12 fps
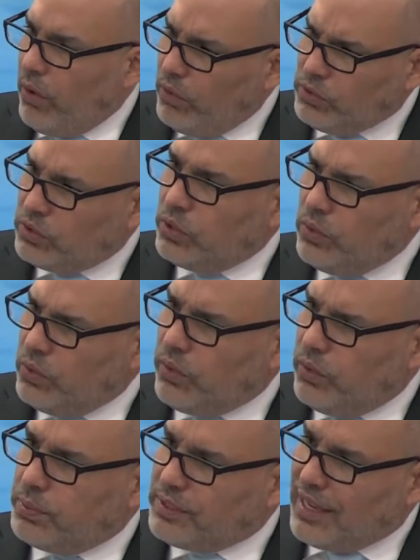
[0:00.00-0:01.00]
Those two
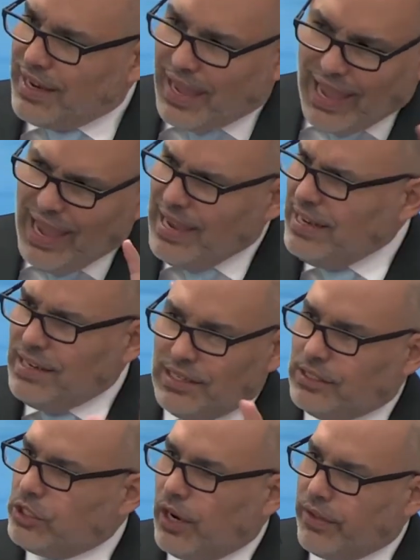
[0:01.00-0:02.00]
groups that
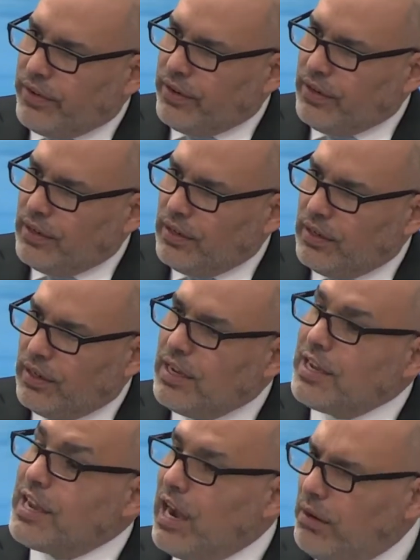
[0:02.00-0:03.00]
hated each other
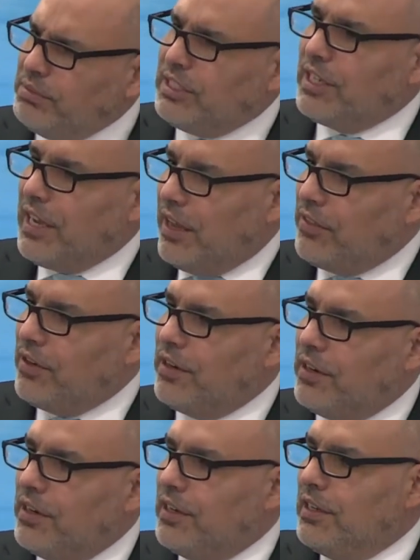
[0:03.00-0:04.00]
come
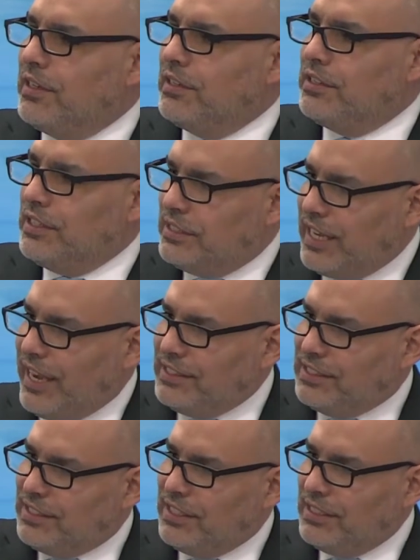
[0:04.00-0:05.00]
together to
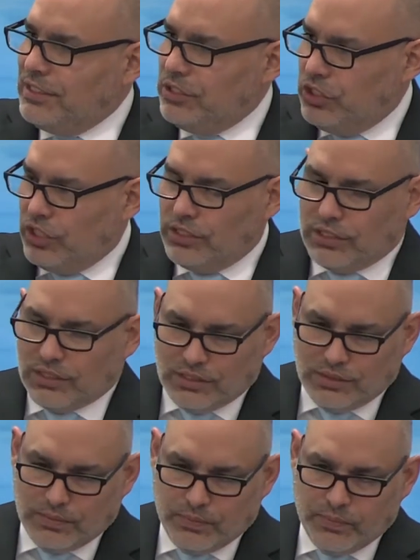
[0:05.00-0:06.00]
test
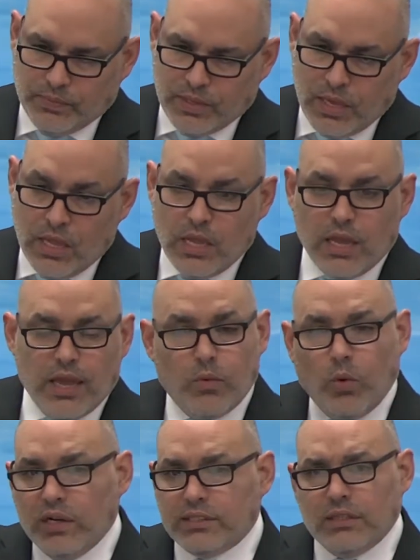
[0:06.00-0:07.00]
Jesus.
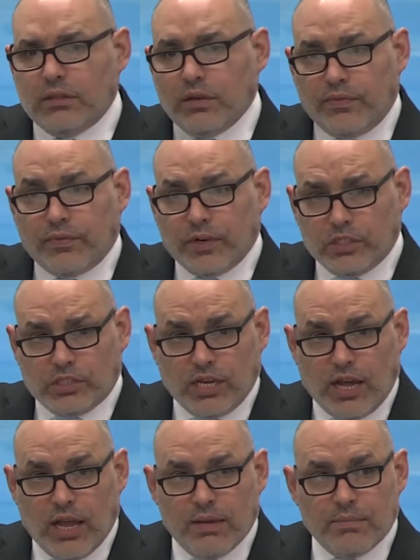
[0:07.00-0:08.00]
It wasn't the
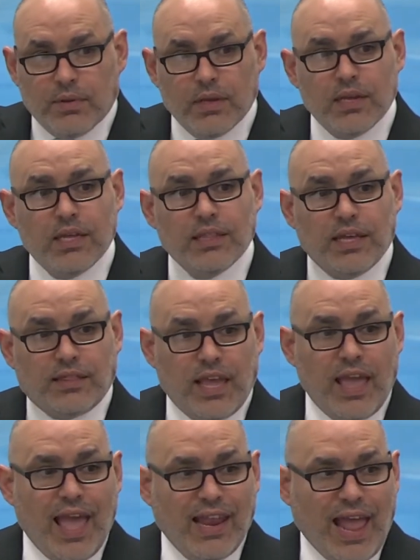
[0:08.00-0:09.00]
first time
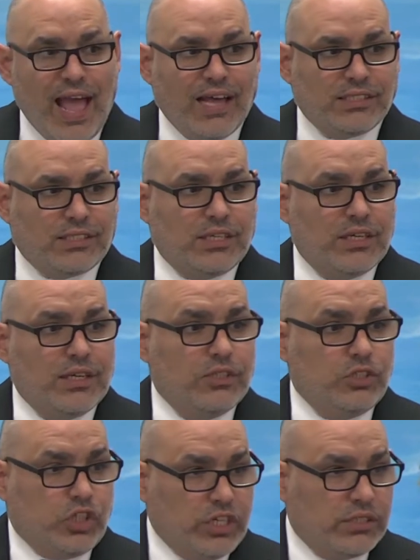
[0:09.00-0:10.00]
that they had asked
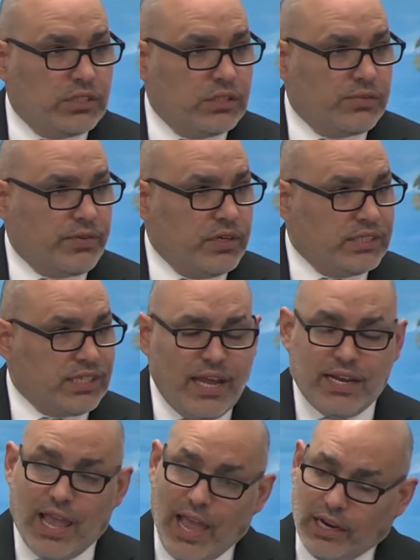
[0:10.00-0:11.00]
Jesus for a
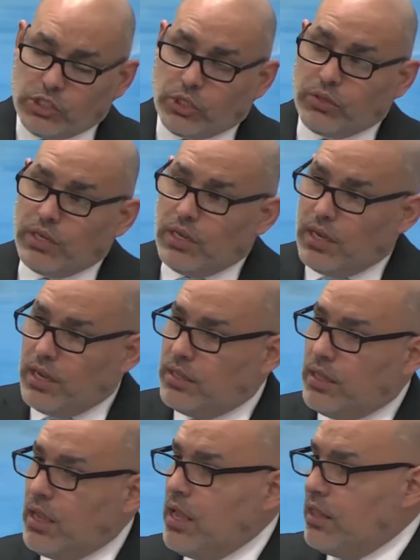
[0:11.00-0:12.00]
sign. Actually,
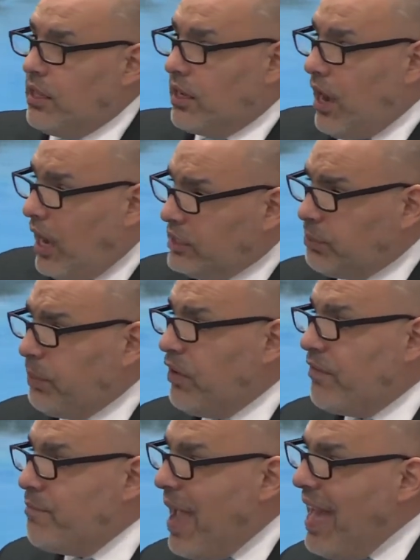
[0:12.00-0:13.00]
in the
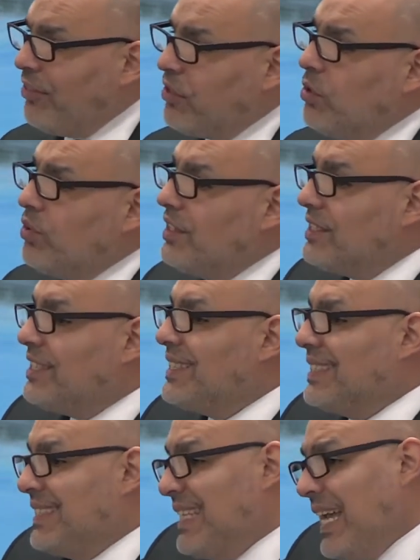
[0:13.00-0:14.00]
Gospel of Matthew, this
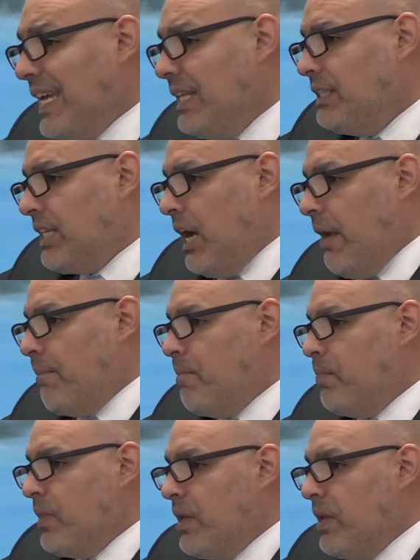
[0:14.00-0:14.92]
is the second time